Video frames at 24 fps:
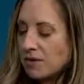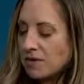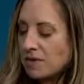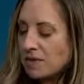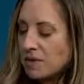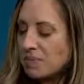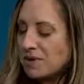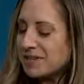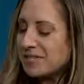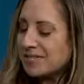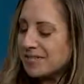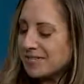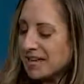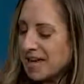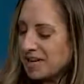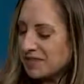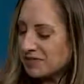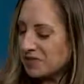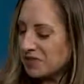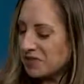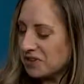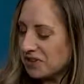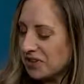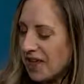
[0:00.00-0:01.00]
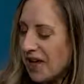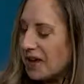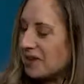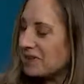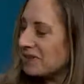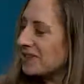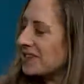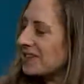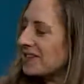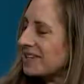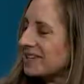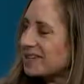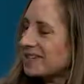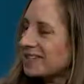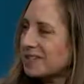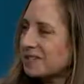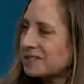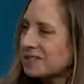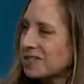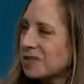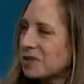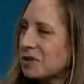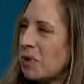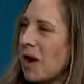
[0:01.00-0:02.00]
The business case for the cloud. It
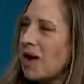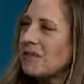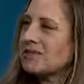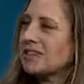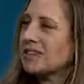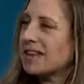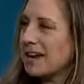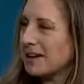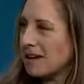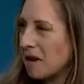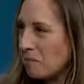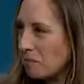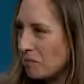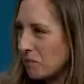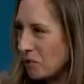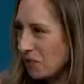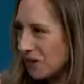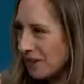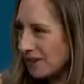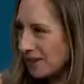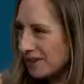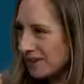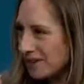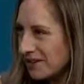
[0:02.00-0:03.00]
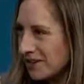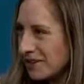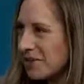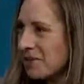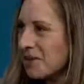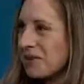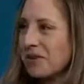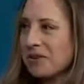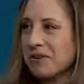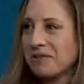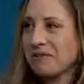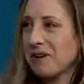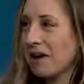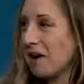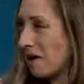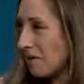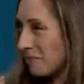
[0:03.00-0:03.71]
seems like you have to get on board or you're not